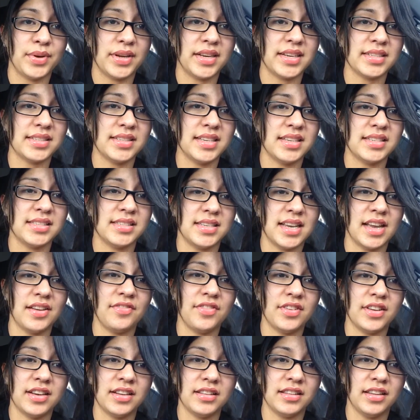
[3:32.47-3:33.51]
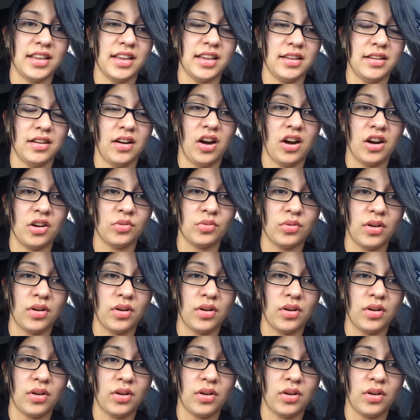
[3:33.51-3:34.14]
because he's definitely our